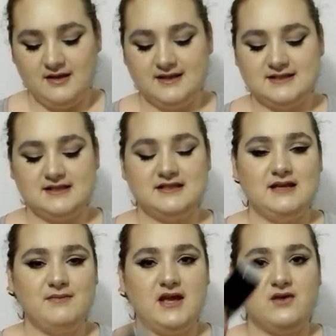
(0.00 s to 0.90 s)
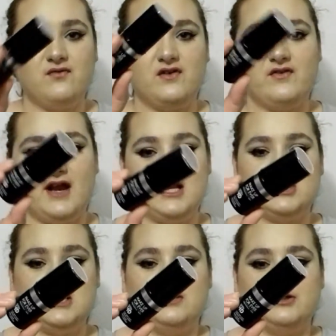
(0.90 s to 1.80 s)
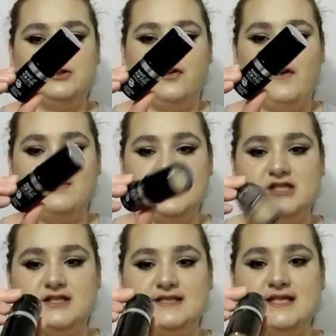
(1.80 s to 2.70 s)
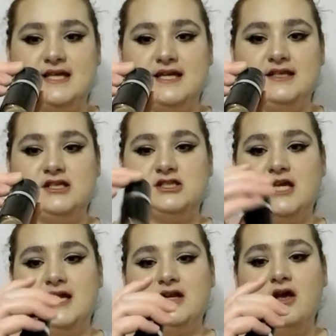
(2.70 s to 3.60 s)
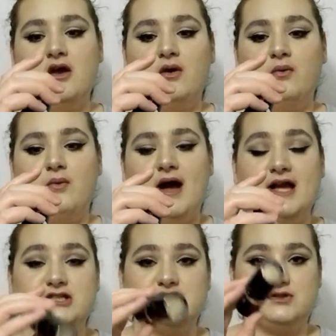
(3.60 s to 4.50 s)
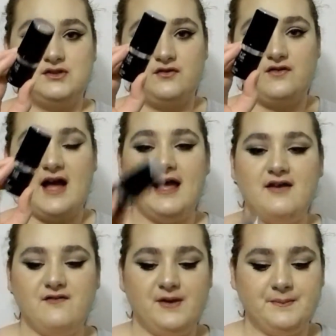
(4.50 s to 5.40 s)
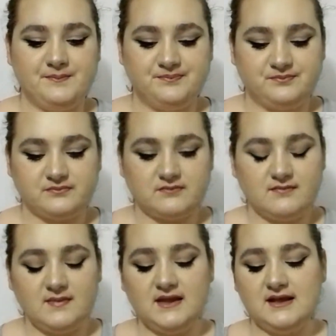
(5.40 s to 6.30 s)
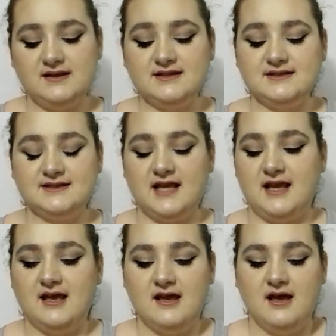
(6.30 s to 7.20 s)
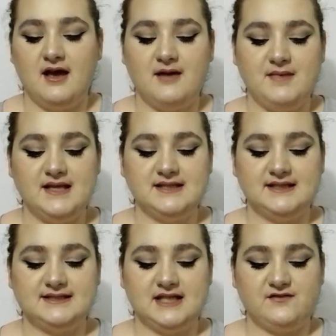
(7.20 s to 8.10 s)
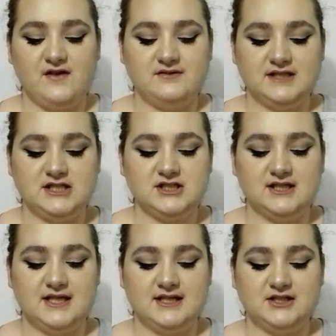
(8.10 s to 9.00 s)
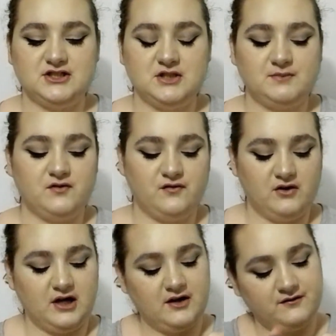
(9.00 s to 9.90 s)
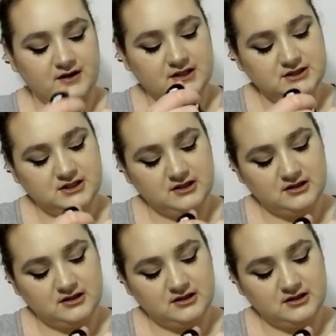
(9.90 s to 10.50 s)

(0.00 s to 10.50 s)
This is the Makeup Forever HD Ultra Foundation Stick in the shade Y225. This is a amazing stick foundation. It is super full coverage.